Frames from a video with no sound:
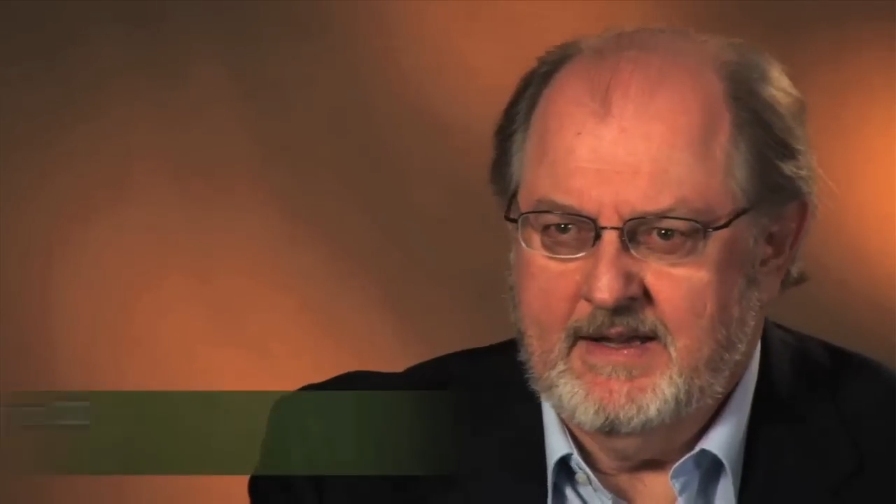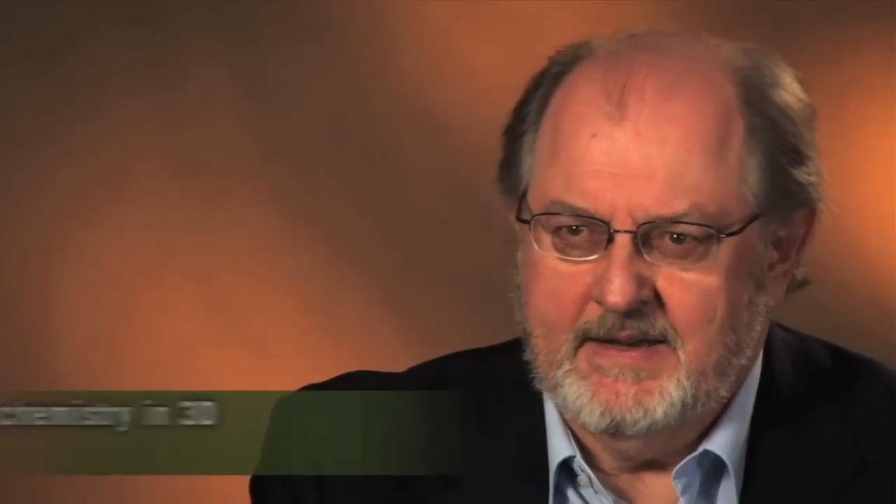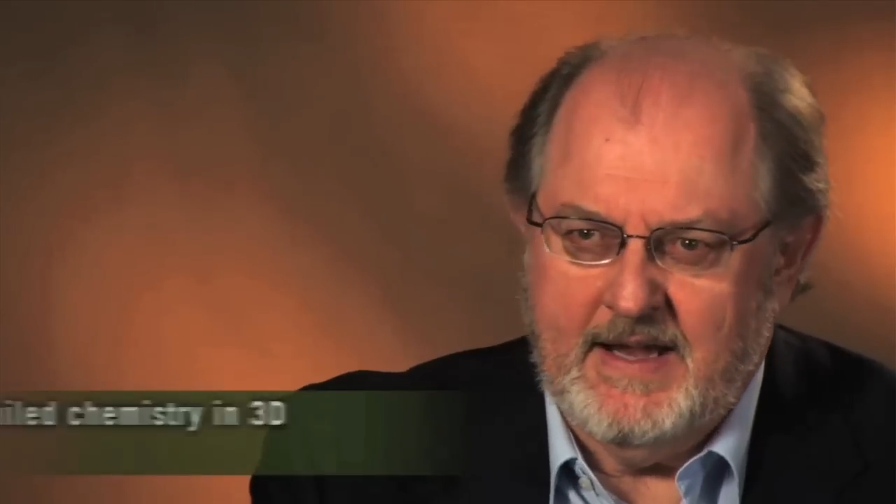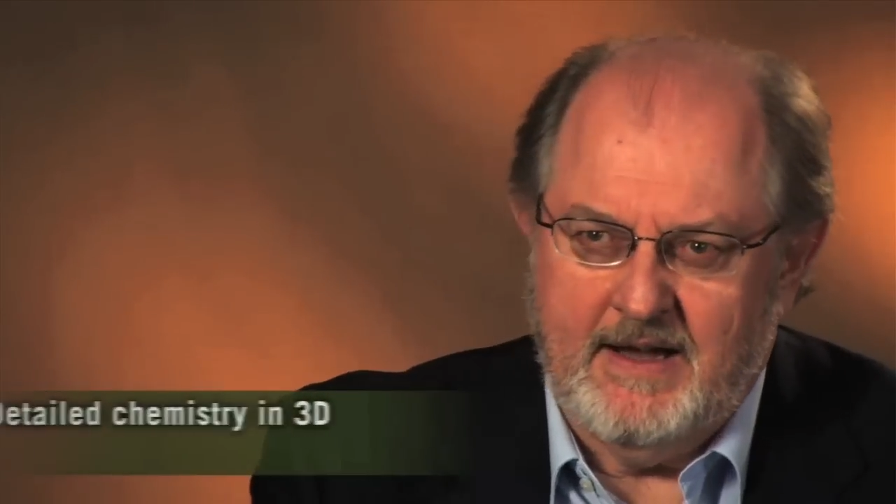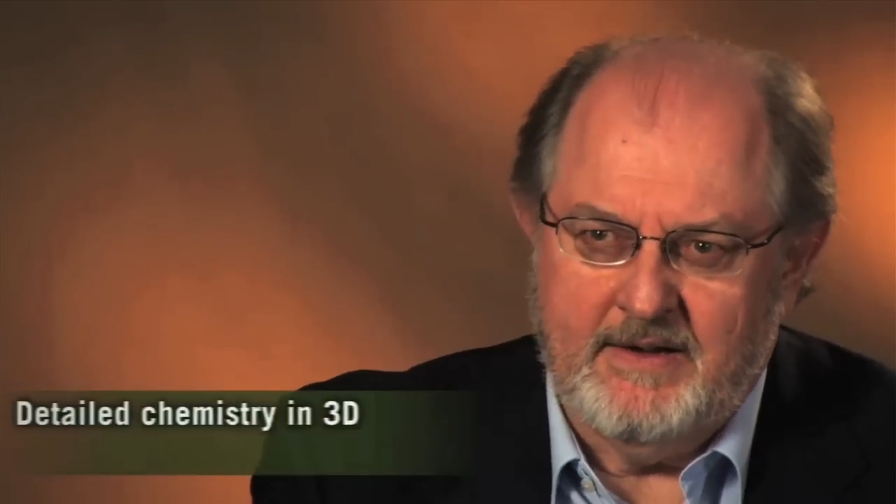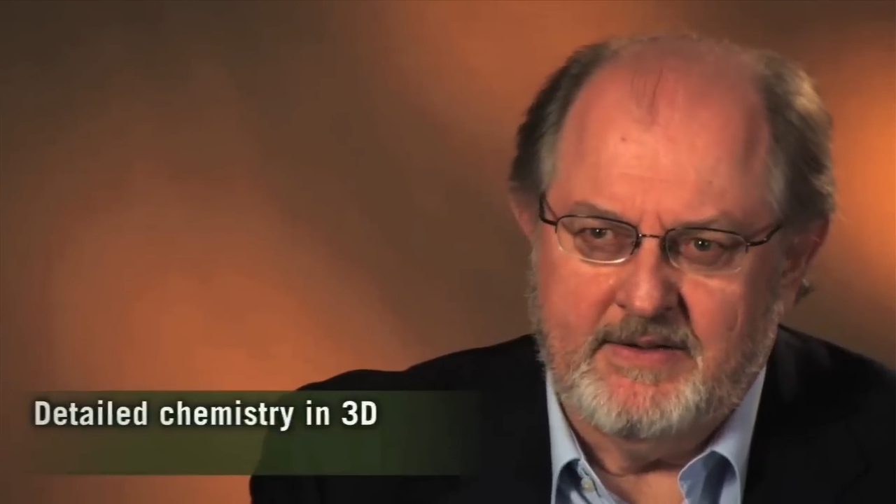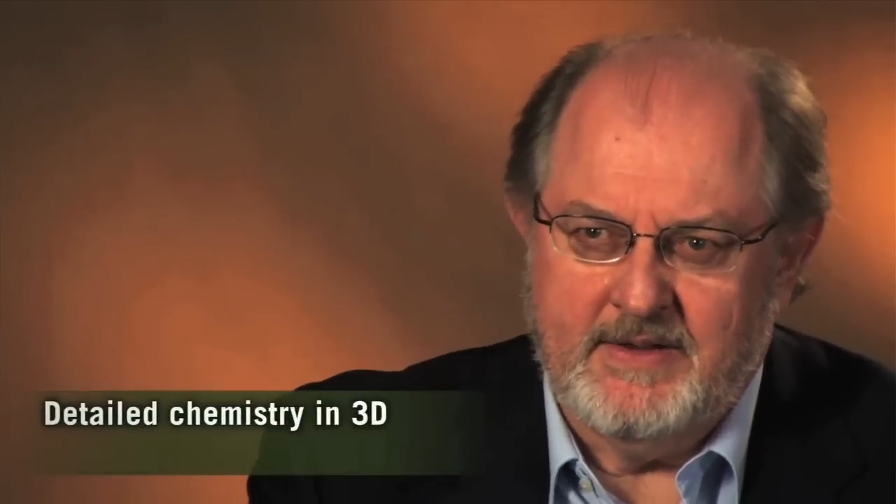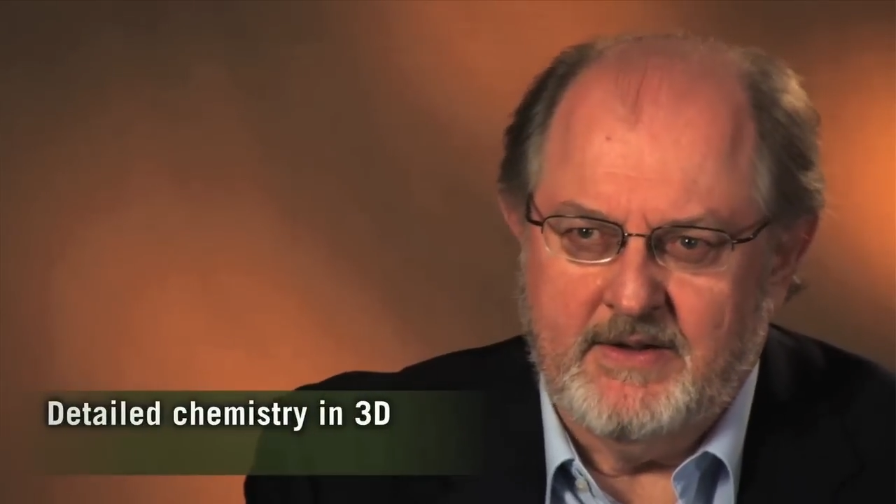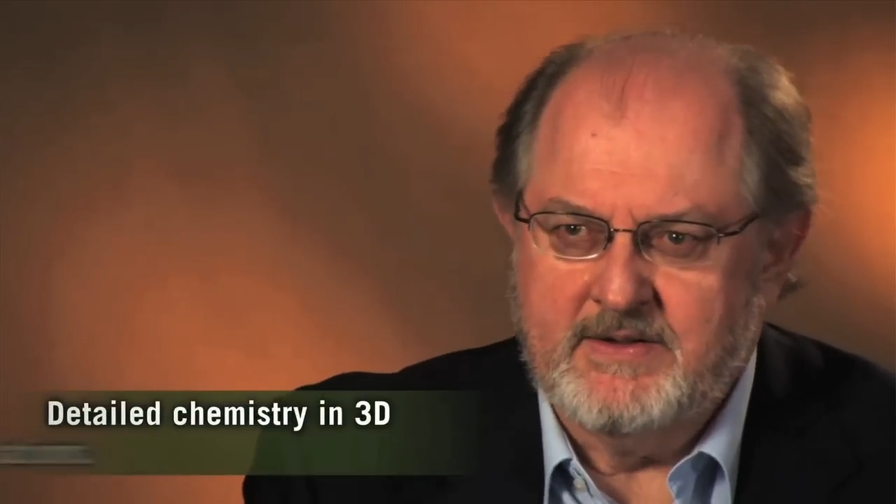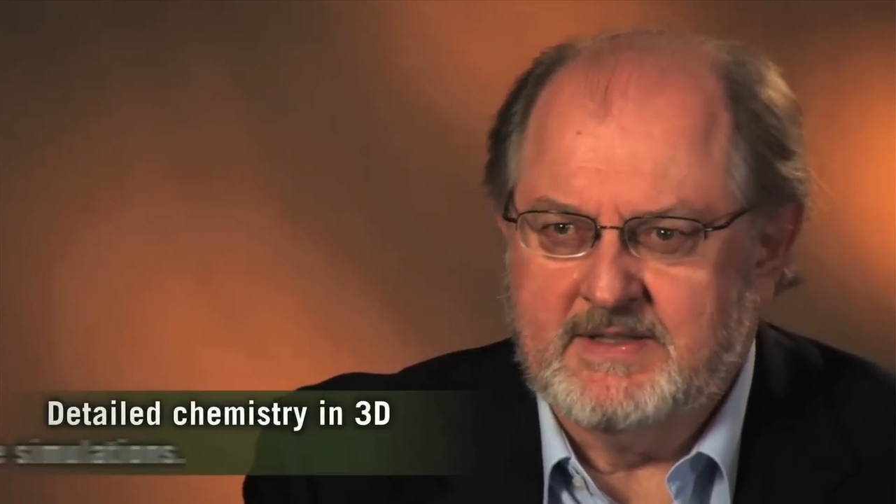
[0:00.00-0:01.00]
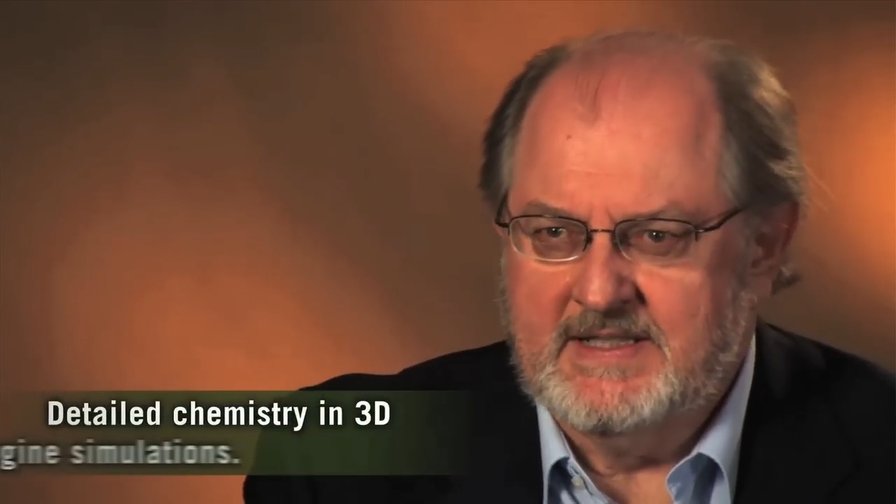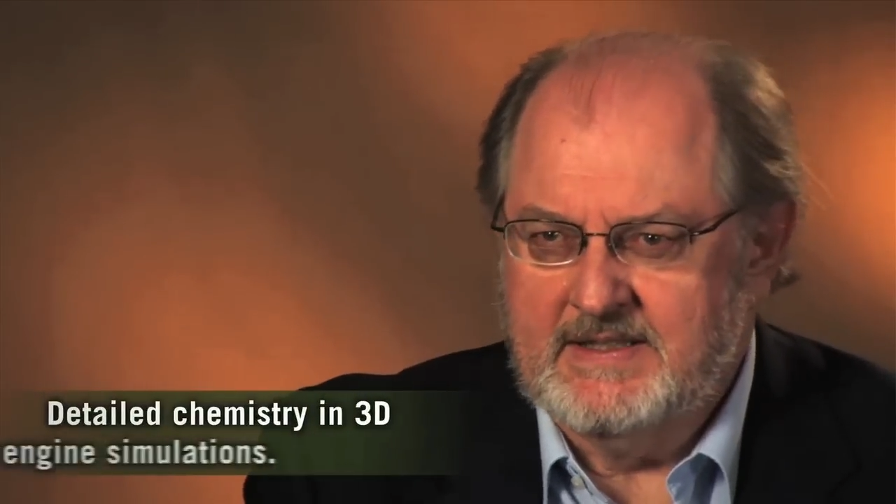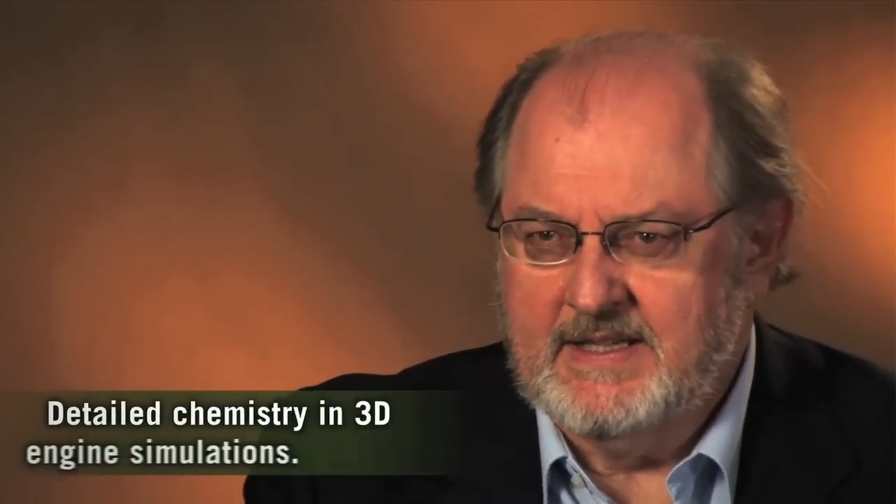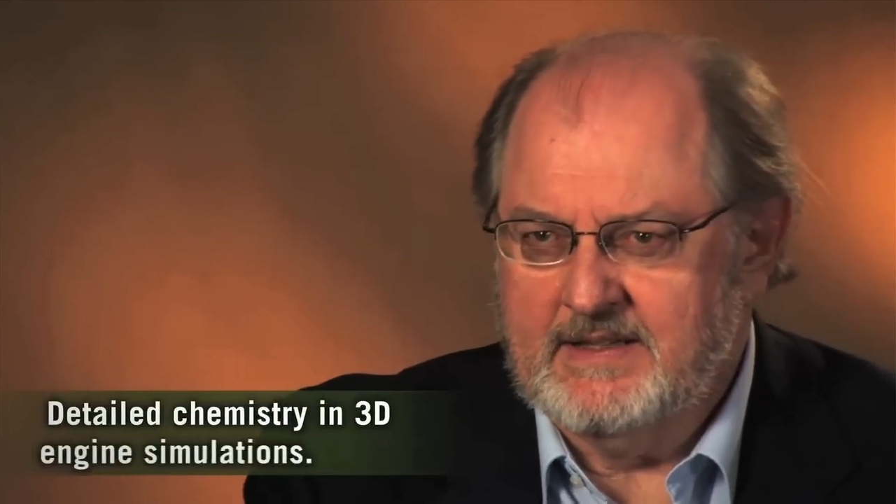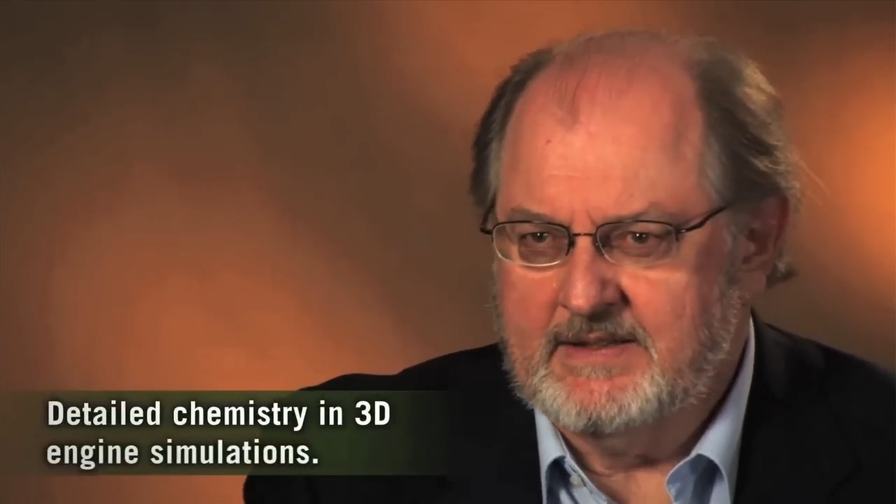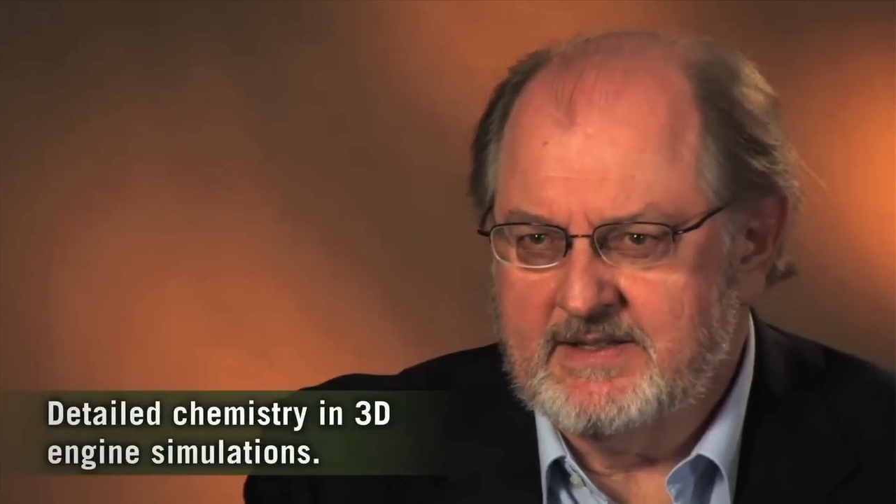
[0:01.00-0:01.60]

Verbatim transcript: Now, those detailed